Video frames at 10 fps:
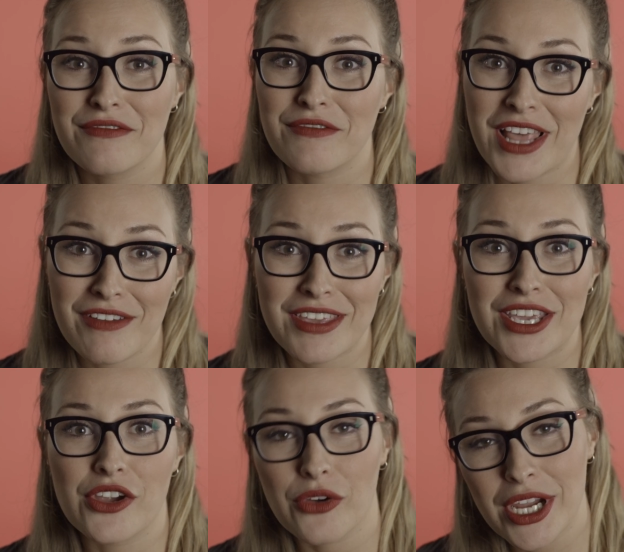
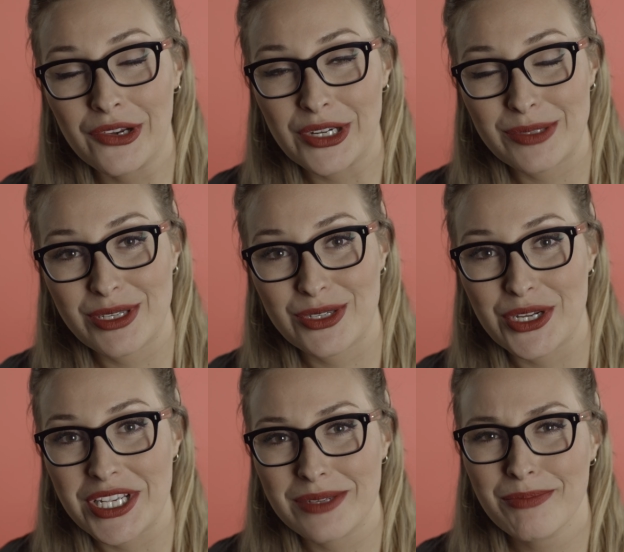fluffy, green Christmas
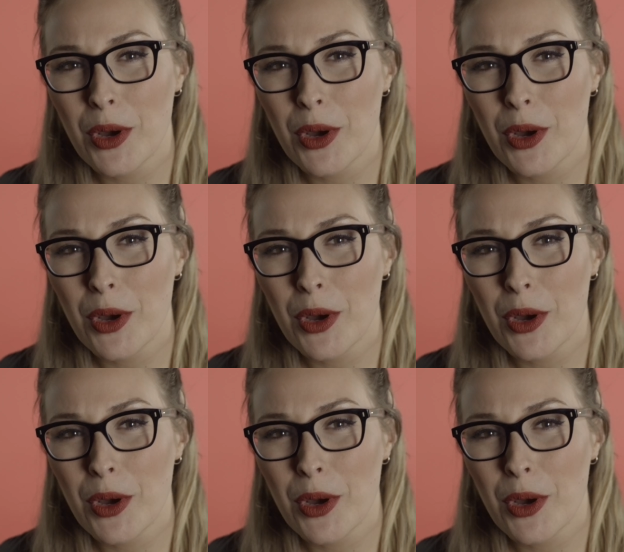trees,